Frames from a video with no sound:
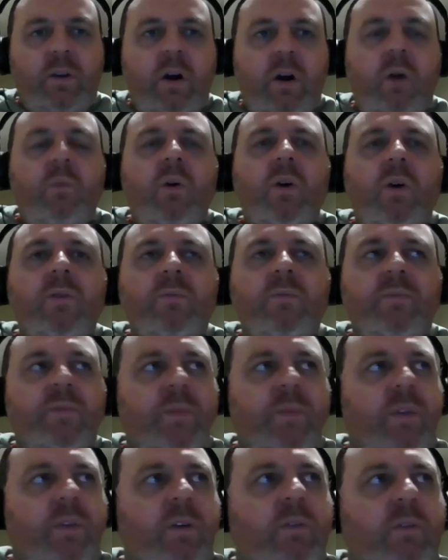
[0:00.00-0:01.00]
I won't
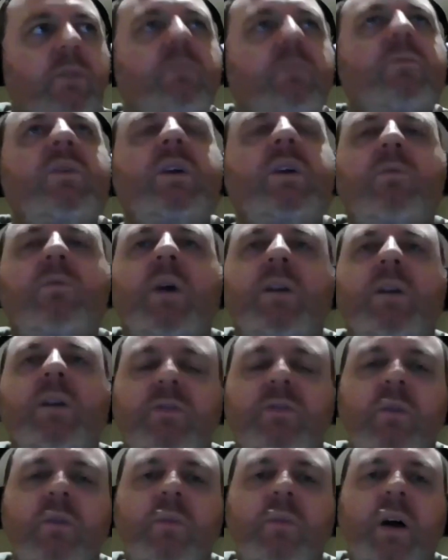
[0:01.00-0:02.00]
give away
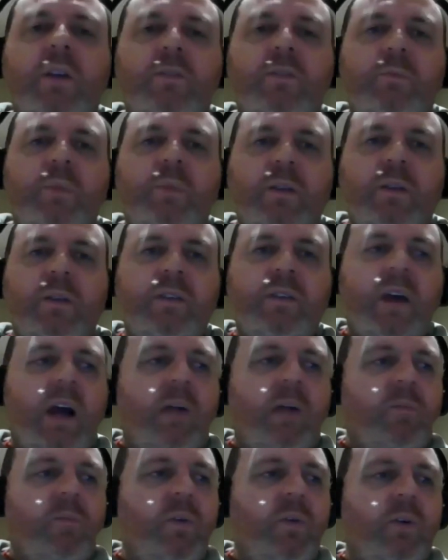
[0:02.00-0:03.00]
too much. But
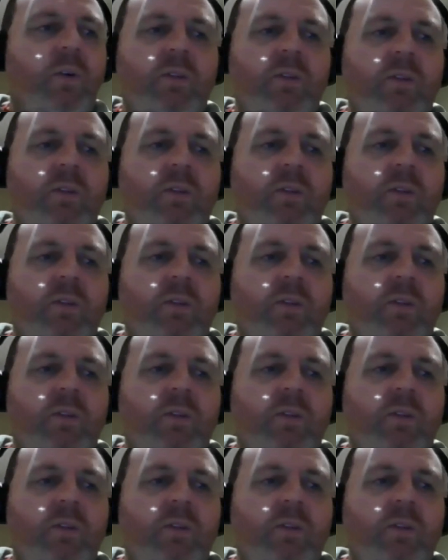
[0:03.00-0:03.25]
look,